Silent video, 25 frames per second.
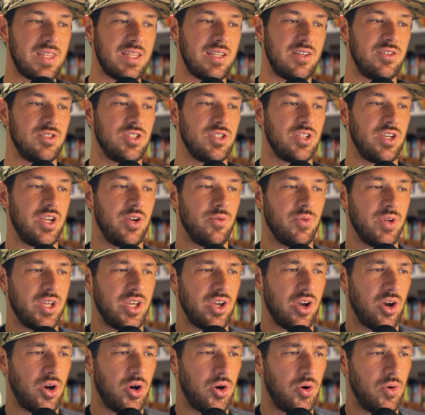So here we
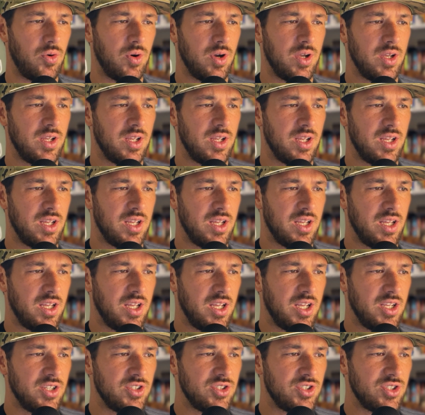go.
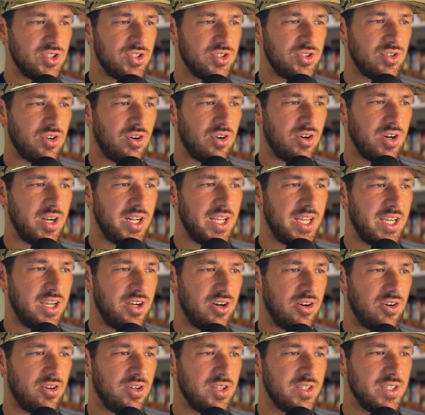Starting
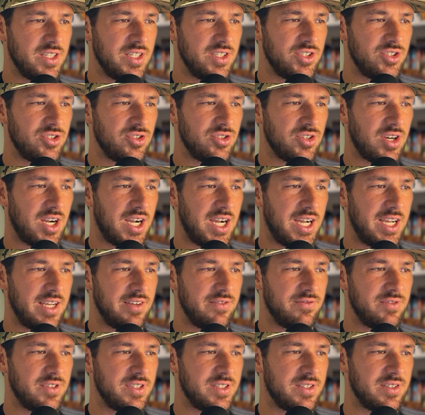on this
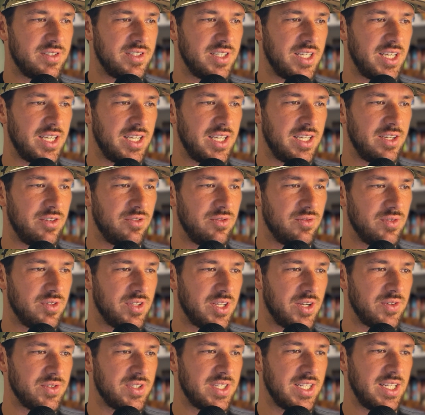drive, let's see.
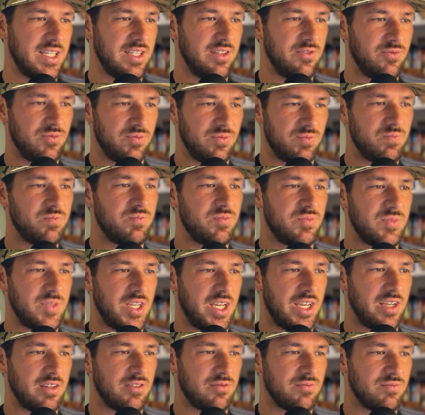That was the
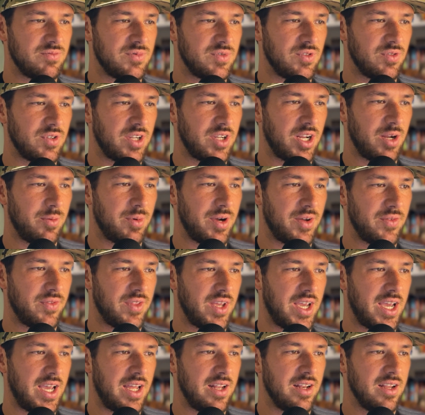kick. Don't care about
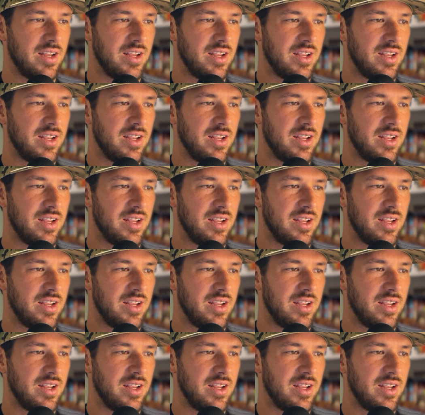that.